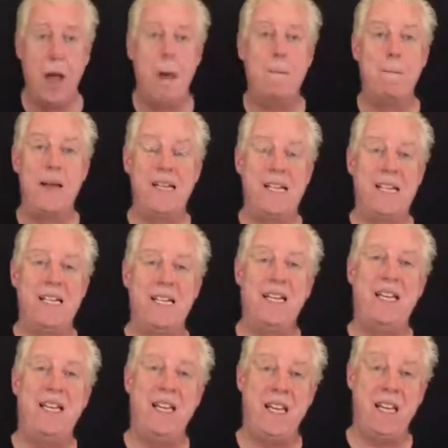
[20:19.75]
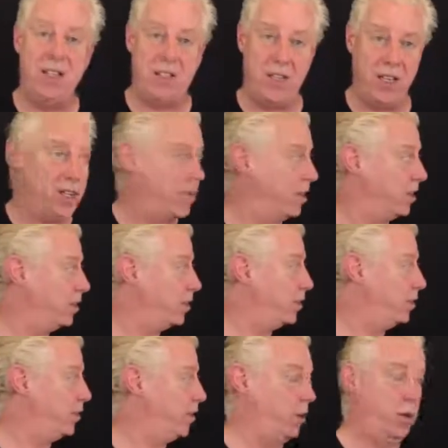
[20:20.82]
make it easier to
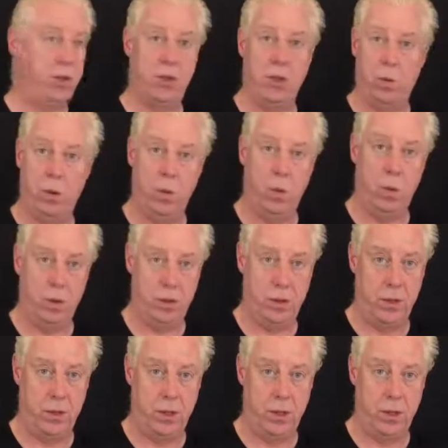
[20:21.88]
focus on what we want,